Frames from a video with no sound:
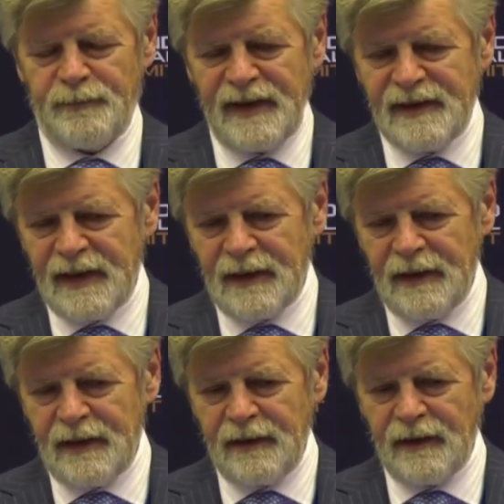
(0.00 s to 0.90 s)

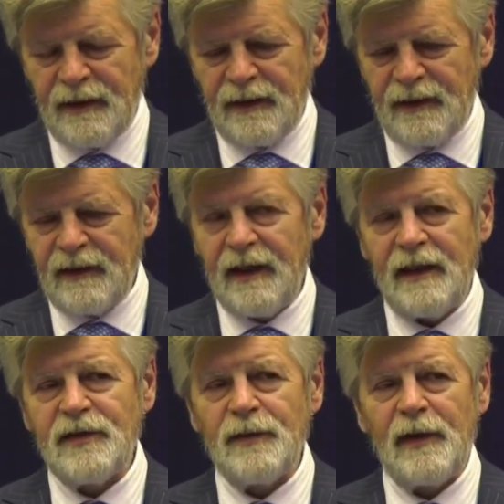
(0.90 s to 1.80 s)
basically
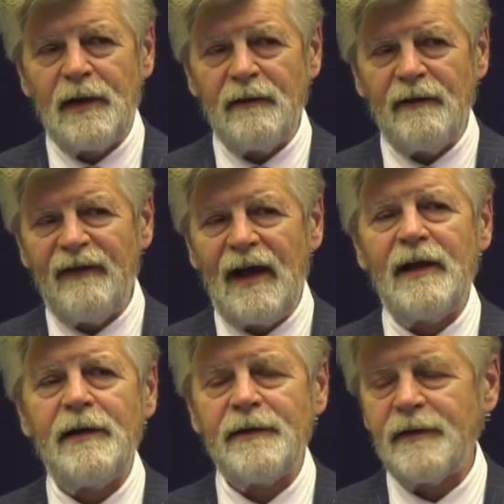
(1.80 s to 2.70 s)
intangible
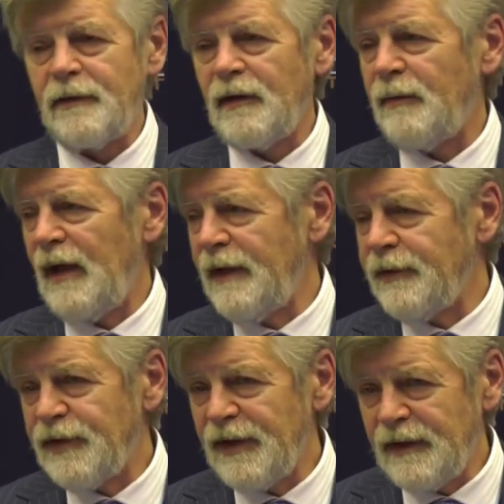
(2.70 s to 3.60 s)
values to the
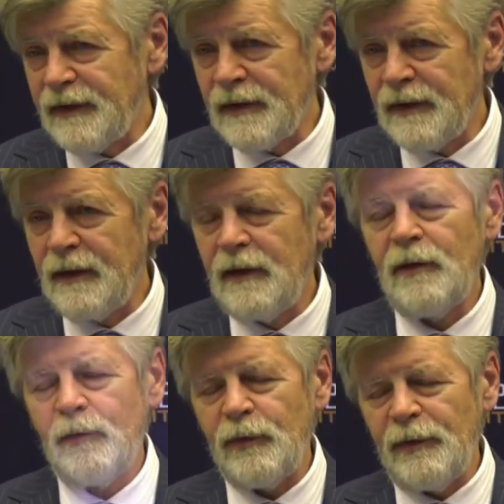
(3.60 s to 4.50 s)
balance sheets
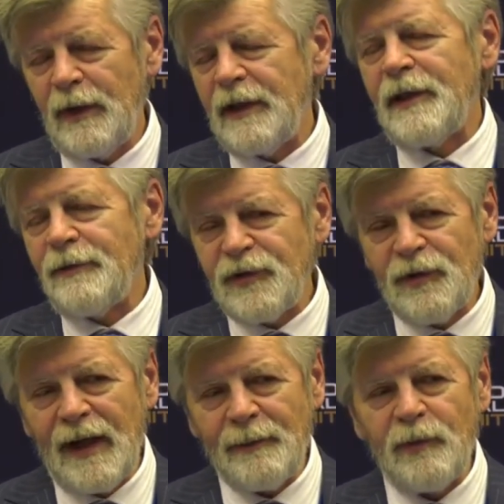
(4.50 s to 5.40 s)
where they don't
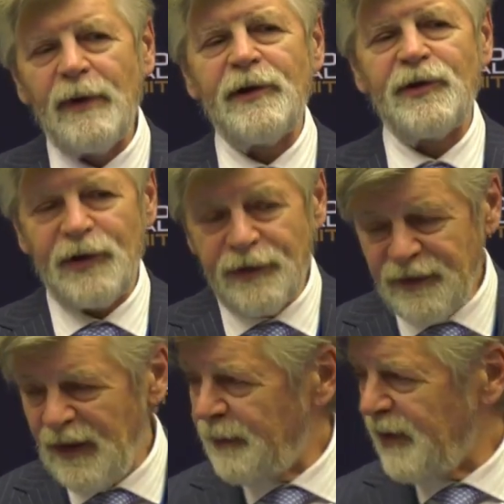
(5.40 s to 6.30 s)
show up, where they should
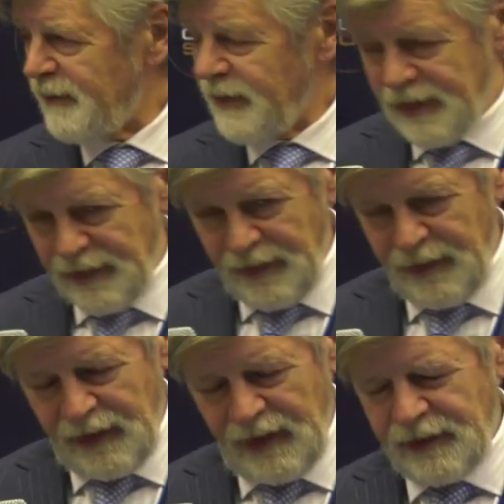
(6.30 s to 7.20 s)
show up, as we
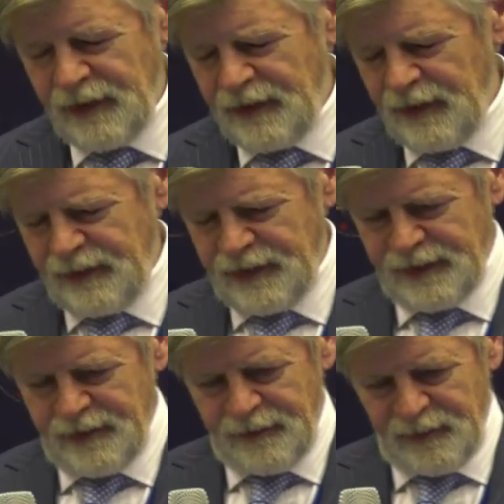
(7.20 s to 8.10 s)

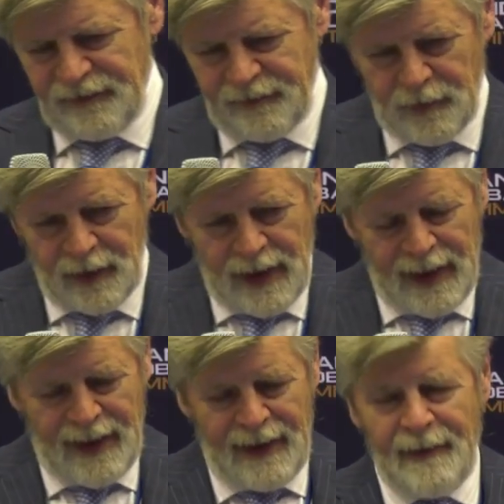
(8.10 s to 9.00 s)
just heard before,
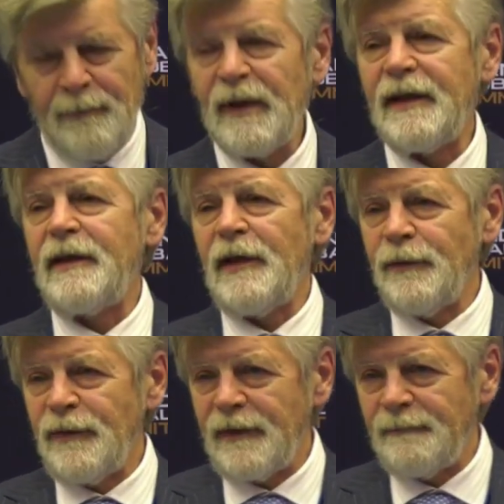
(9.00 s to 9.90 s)
but they
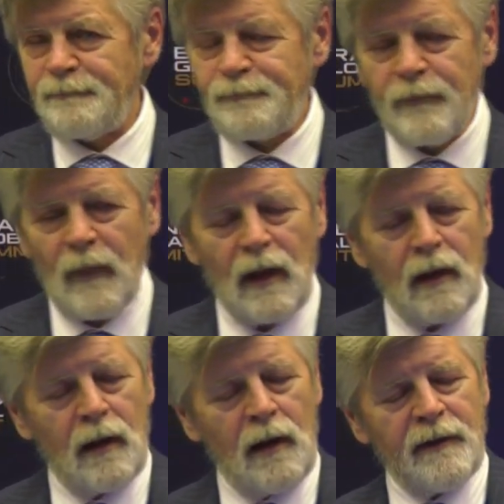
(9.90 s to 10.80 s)
don't.
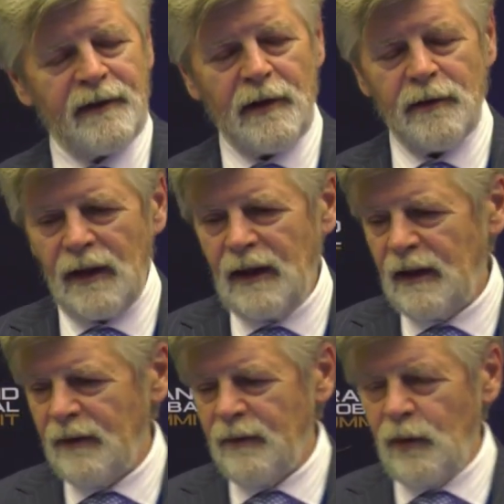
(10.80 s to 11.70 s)
So
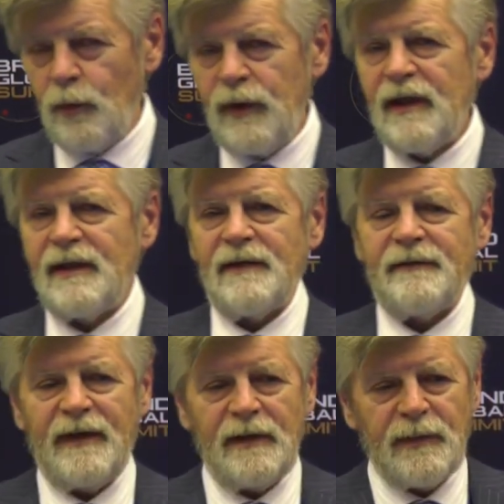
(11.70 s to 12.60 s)
we as a
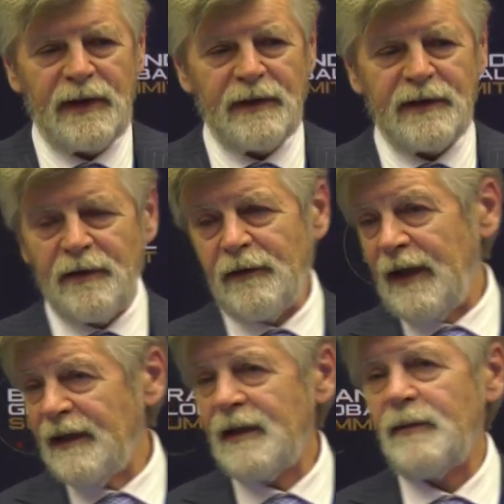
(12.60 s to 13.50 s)
fund manager or
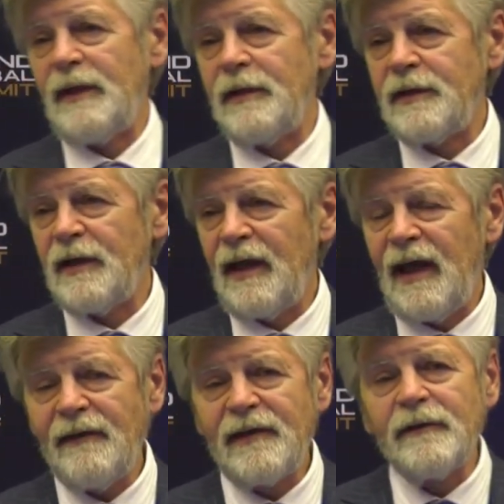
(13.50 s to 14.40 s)
an asset manager
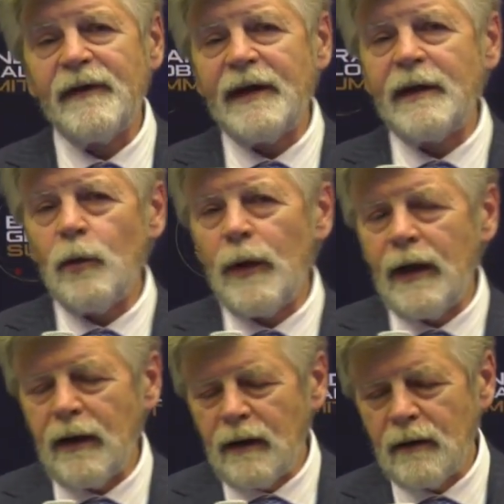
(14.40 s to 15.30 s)
have to find a
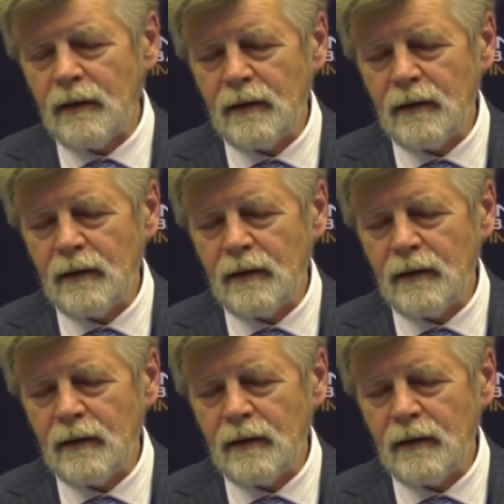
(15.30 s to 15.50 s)
way